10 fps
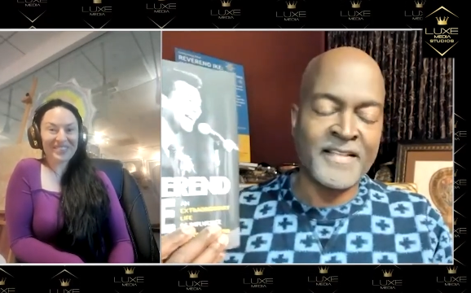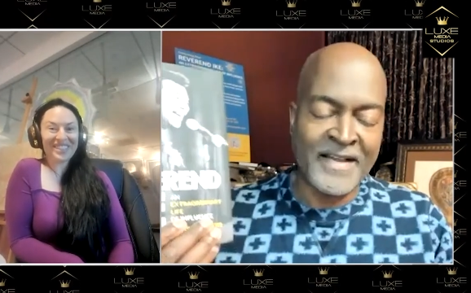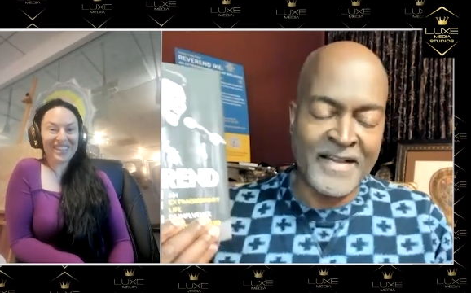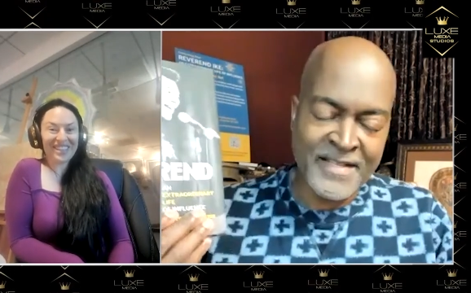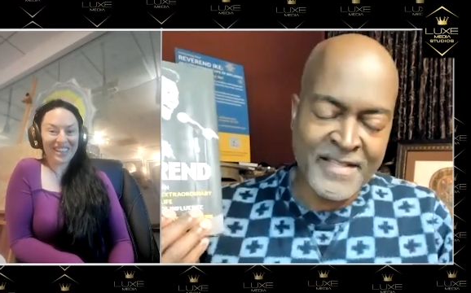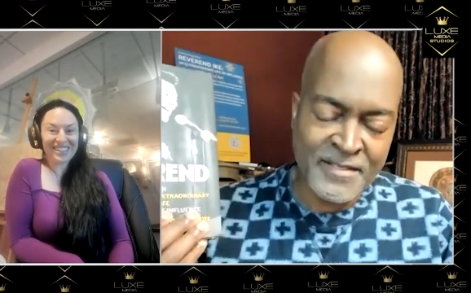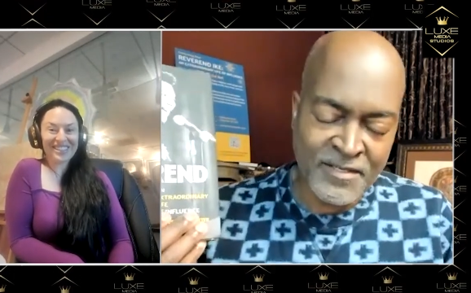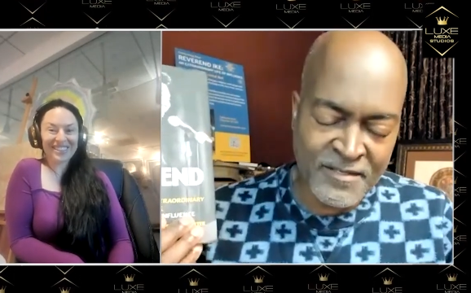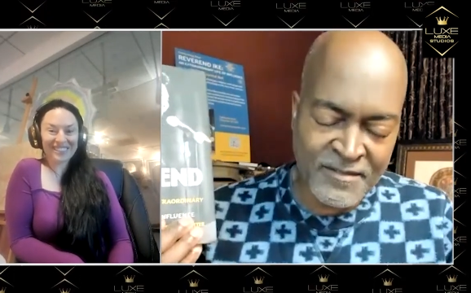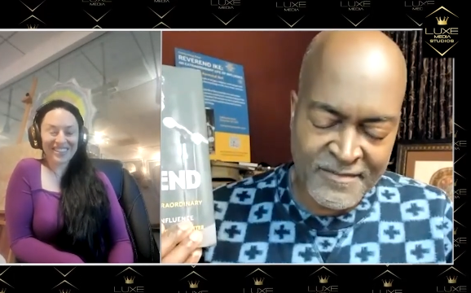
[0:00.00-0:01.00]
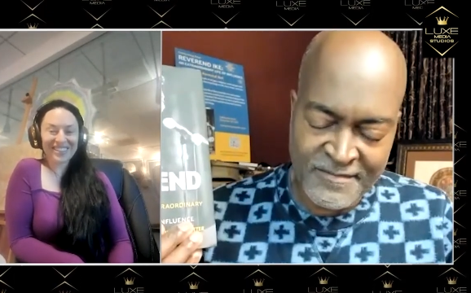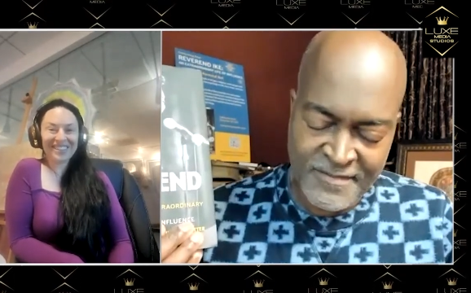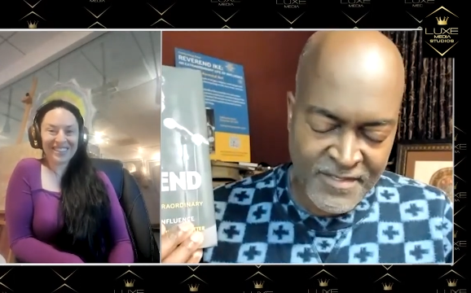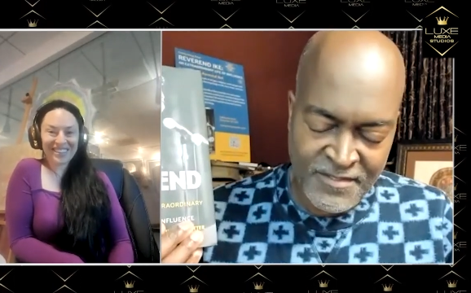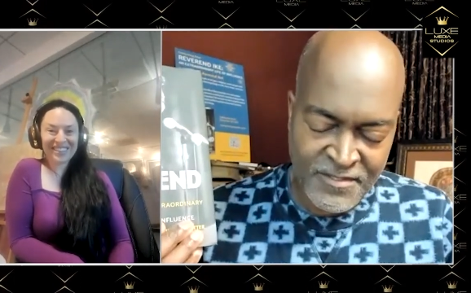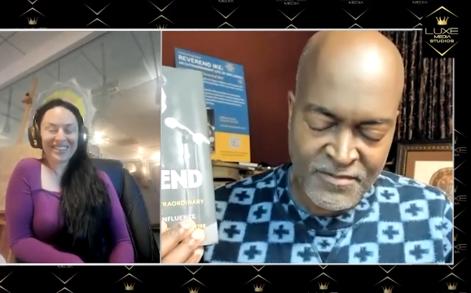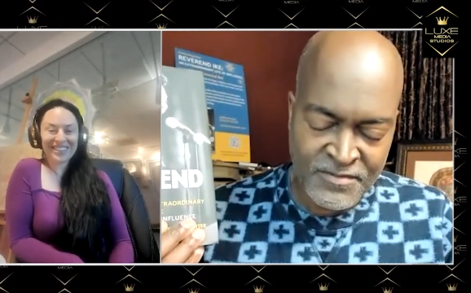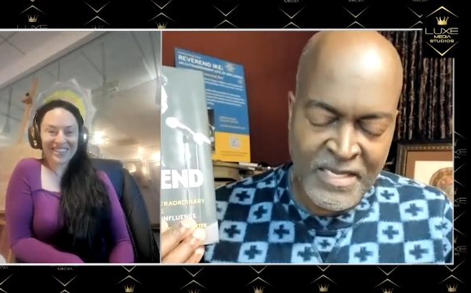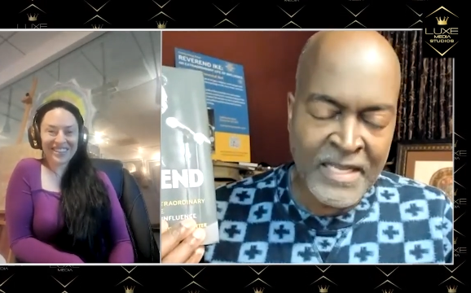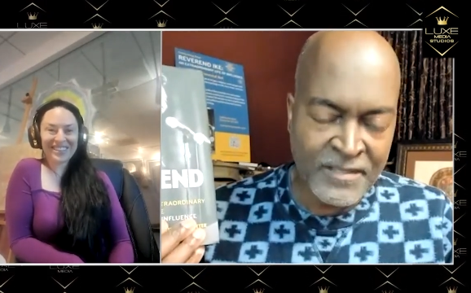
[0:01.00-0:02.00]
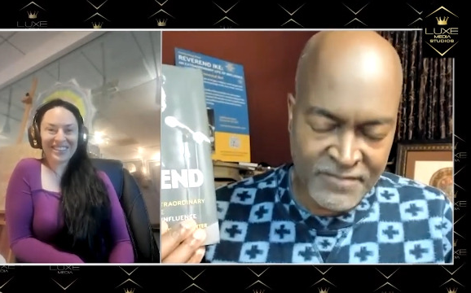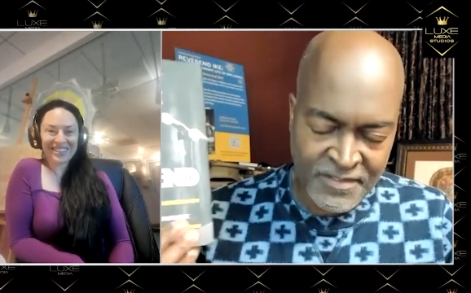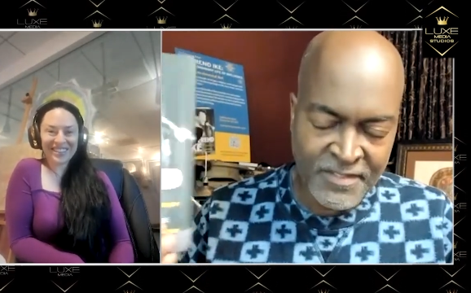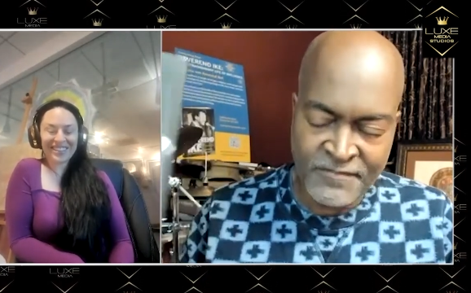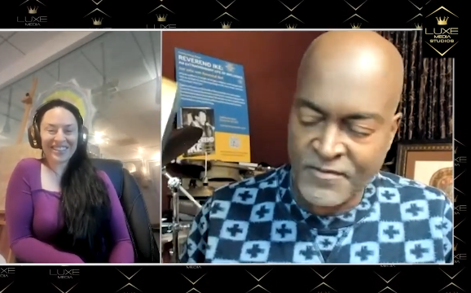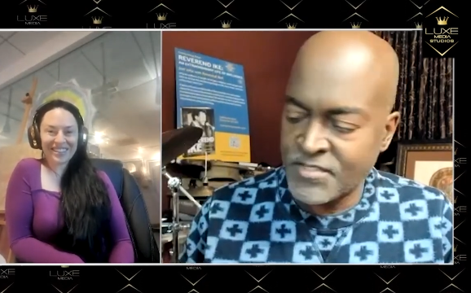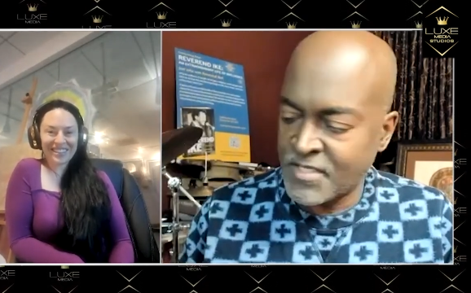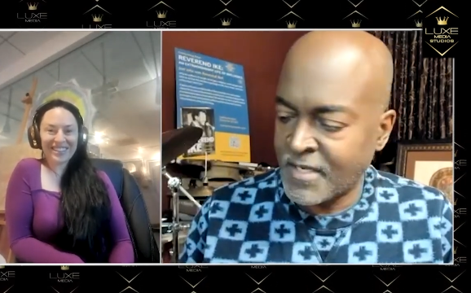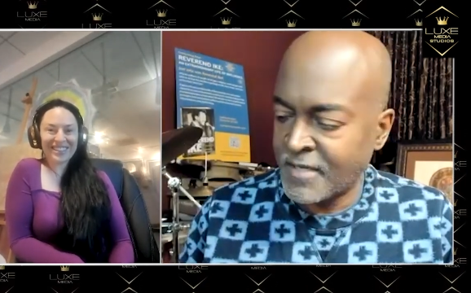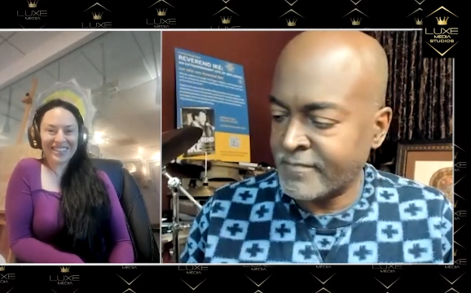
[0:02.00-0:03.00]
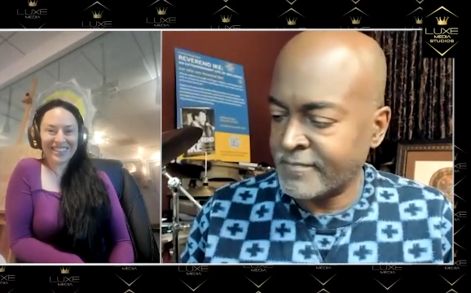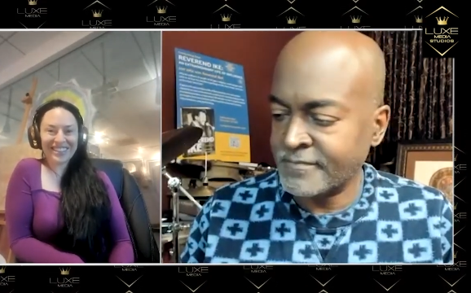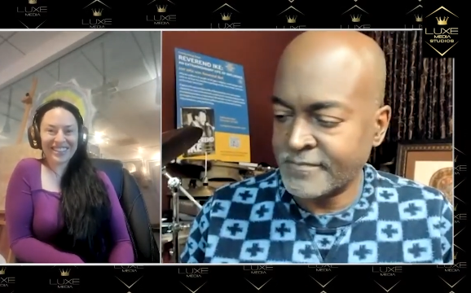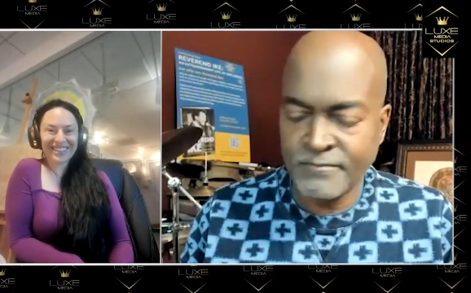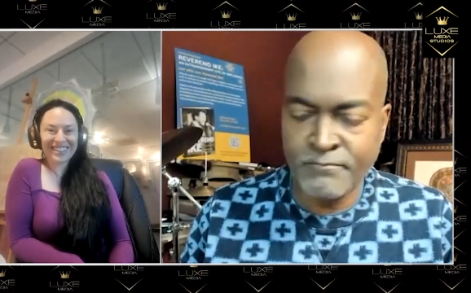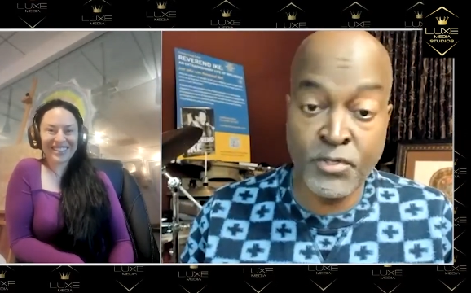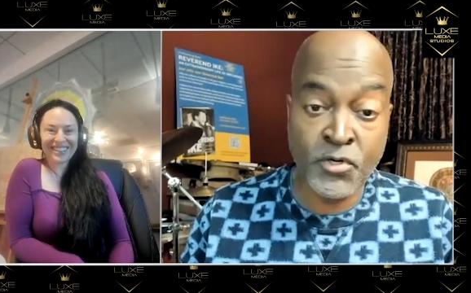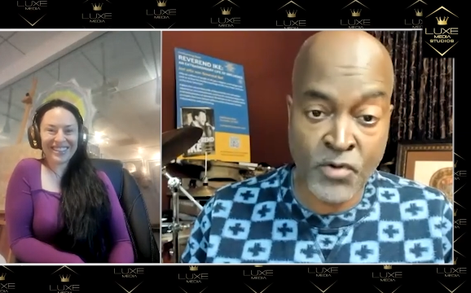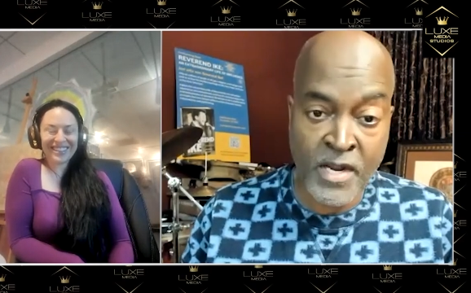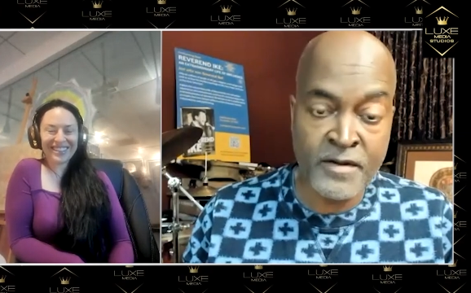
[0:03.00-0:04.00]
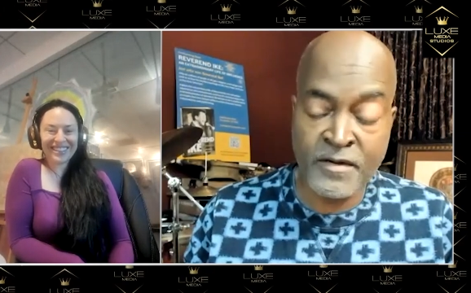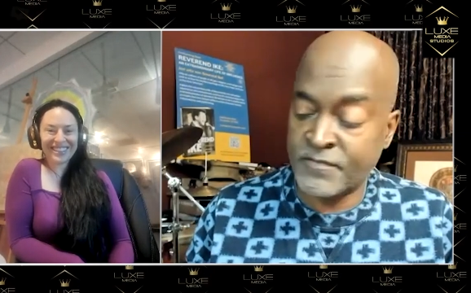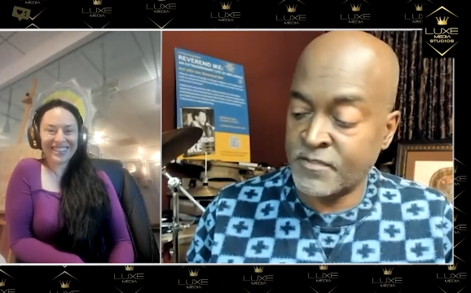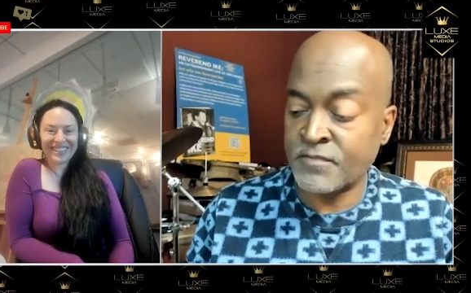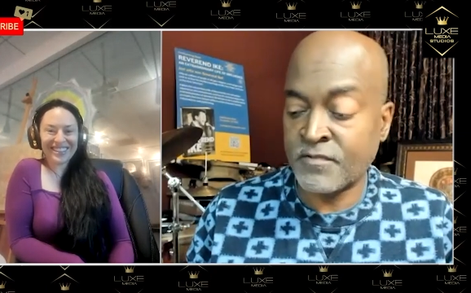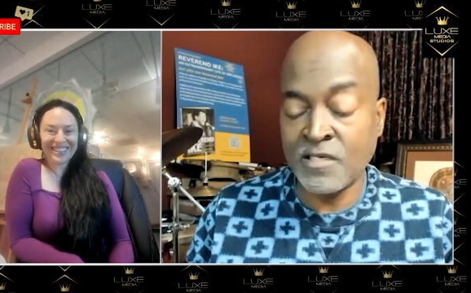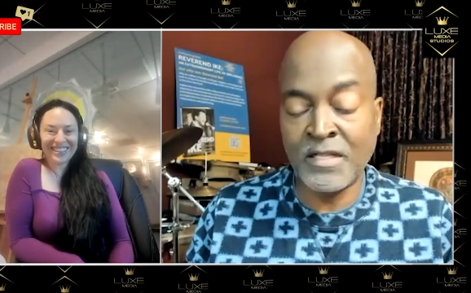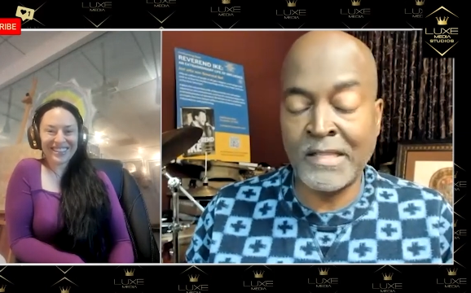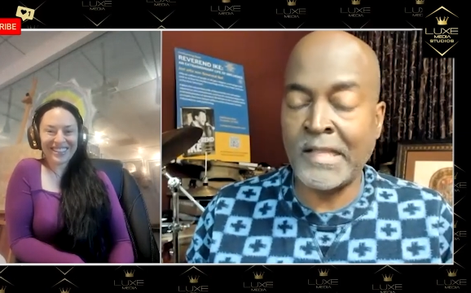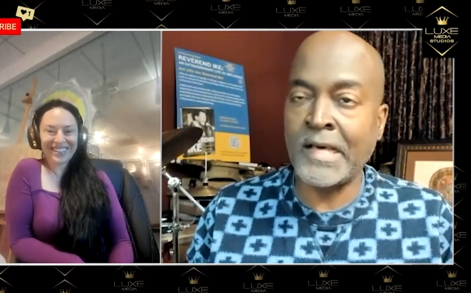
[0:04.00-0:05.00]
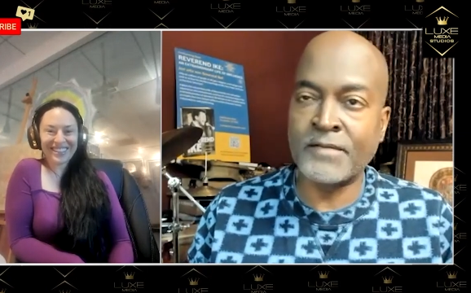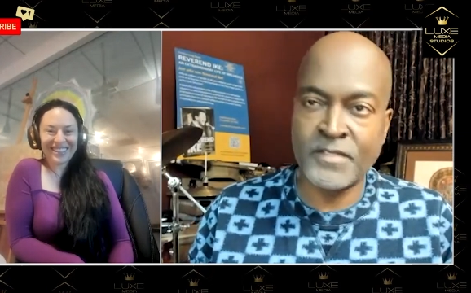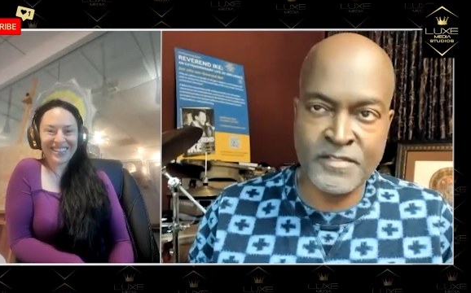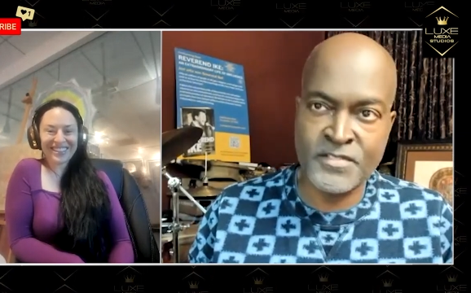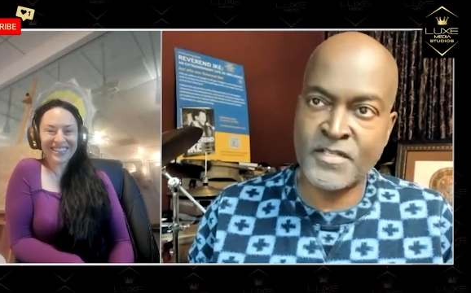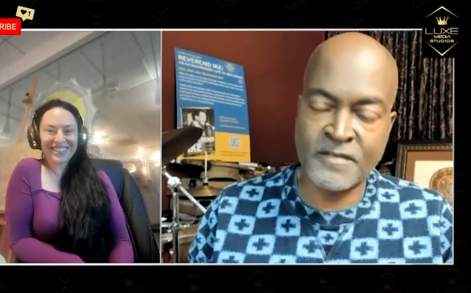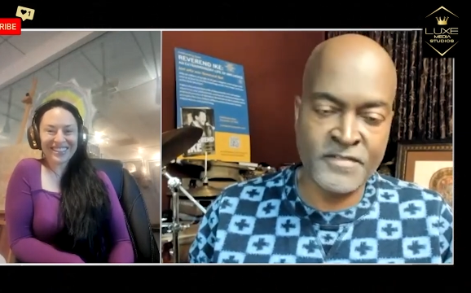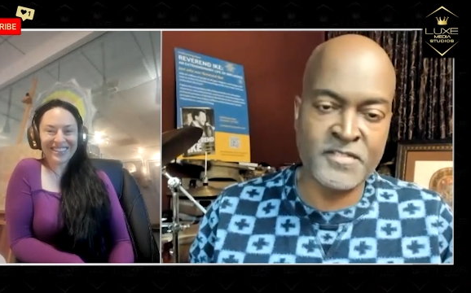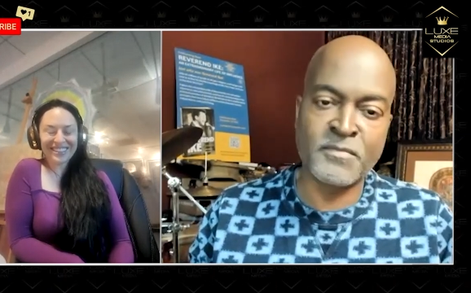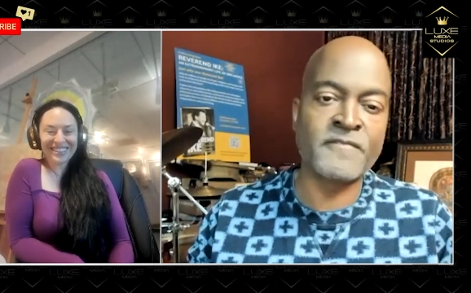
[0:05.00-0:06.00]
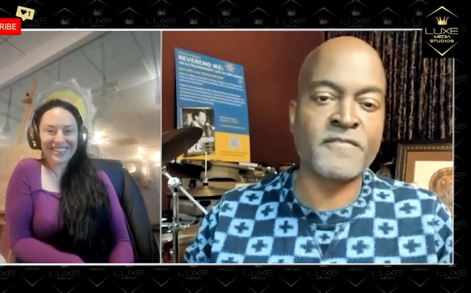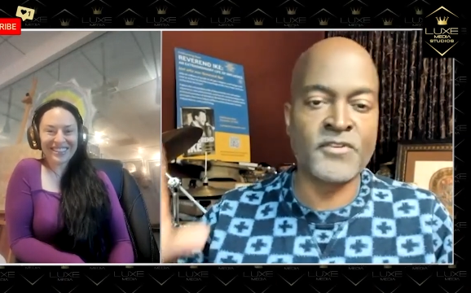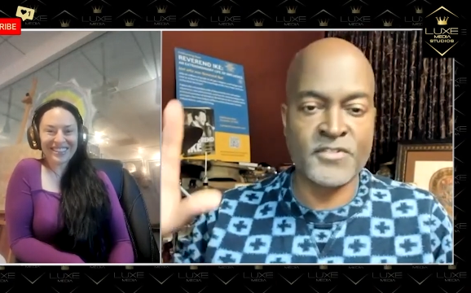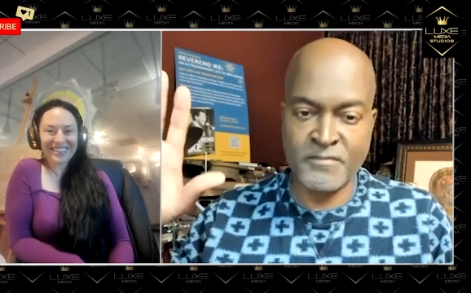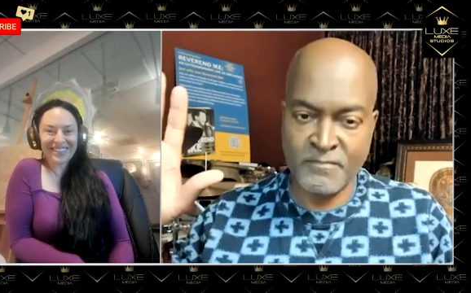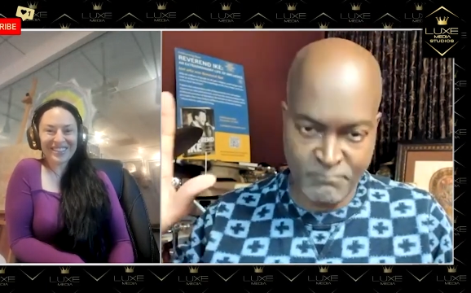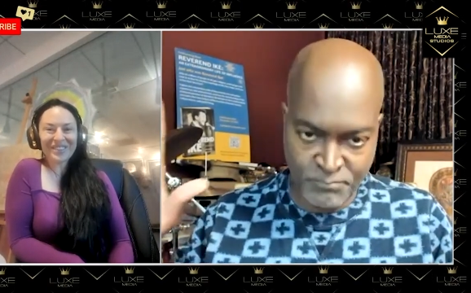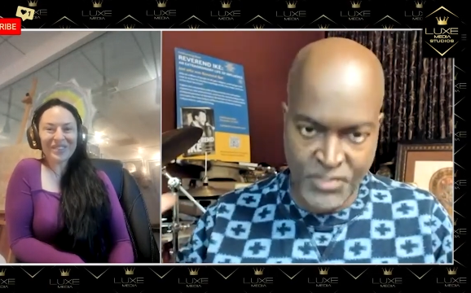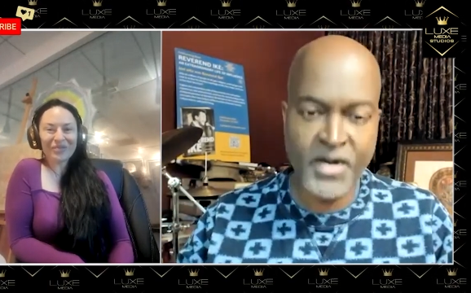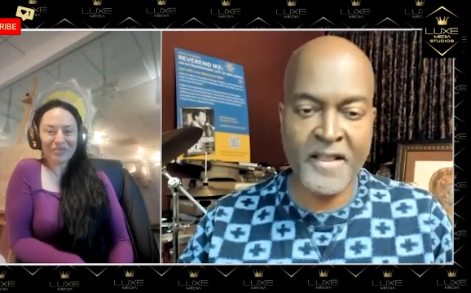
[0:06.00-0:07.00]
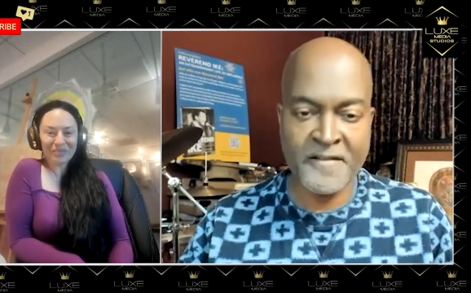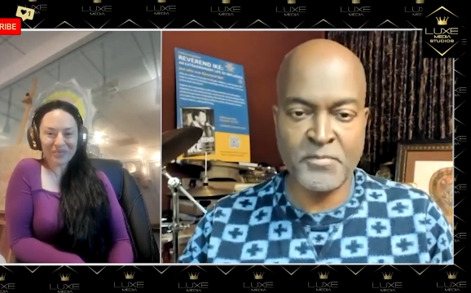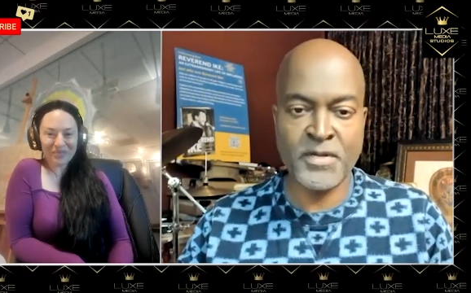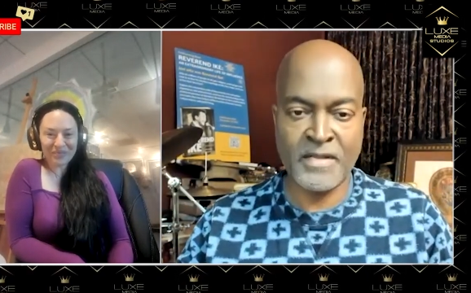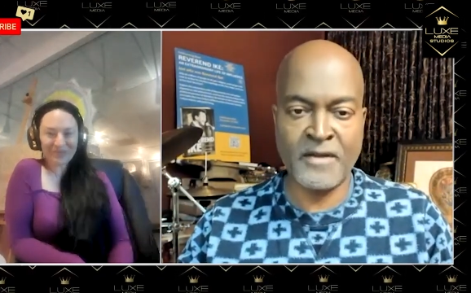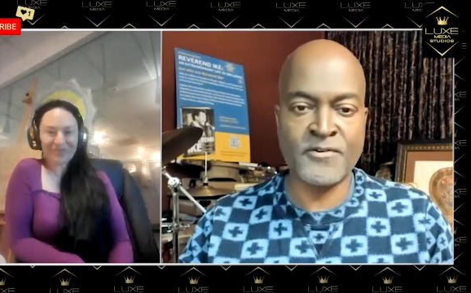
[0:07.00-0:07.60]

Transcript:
Speaker 1: I thought, you know naively first time book writer even though i've written a lot of other stuff this is my first book i've mm.